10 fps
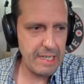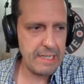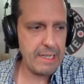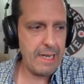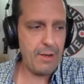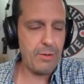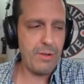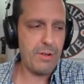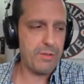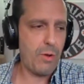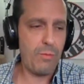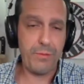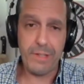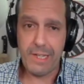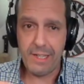And and who knows?
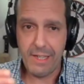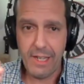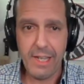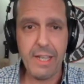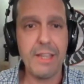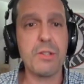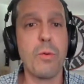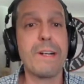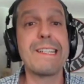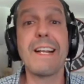Hopefully this worked.